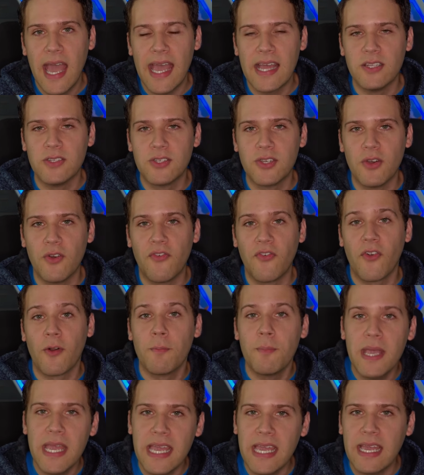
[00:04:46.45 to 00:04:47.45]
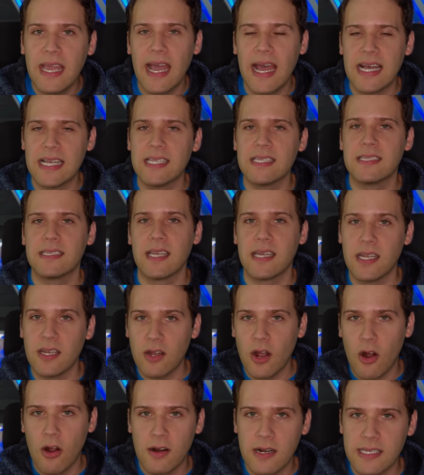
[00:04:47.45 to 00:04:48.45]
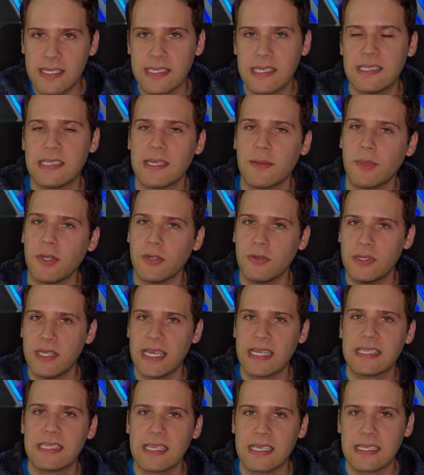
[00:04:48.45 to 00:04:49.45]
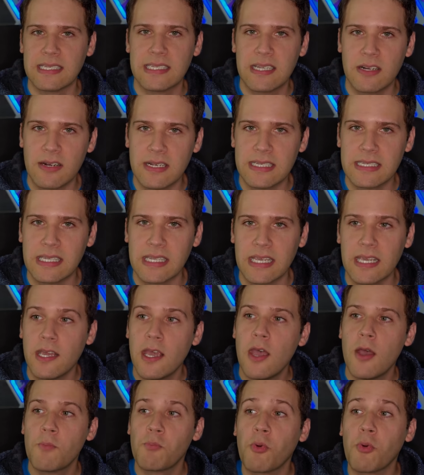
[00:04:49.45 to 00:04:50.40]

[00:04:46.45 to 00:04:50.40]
And so for me, as an artist and someone who takes things seriously,